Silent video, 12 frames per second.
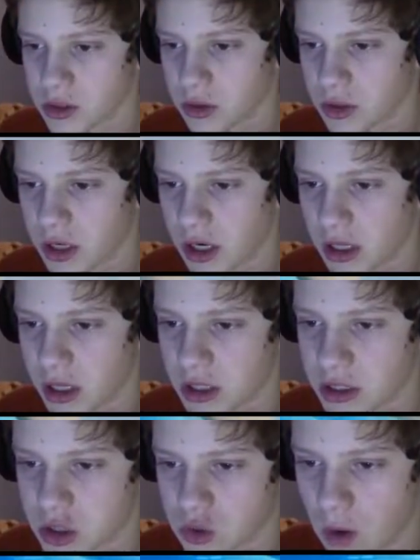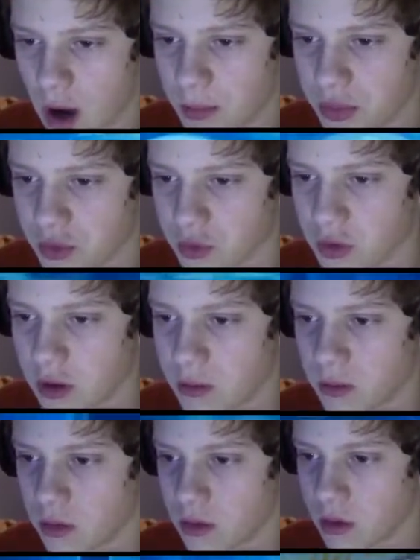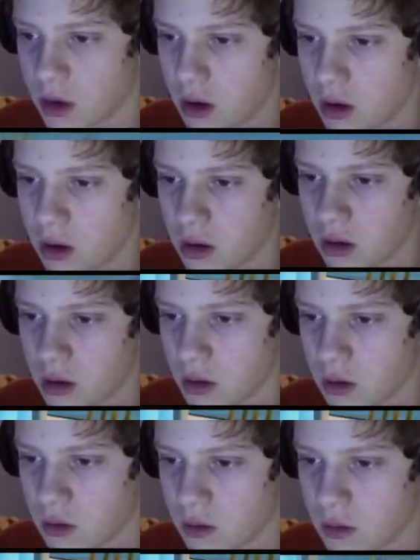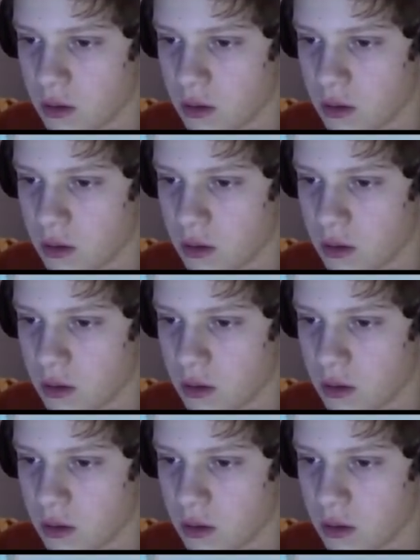So can I like swap through them or not? No.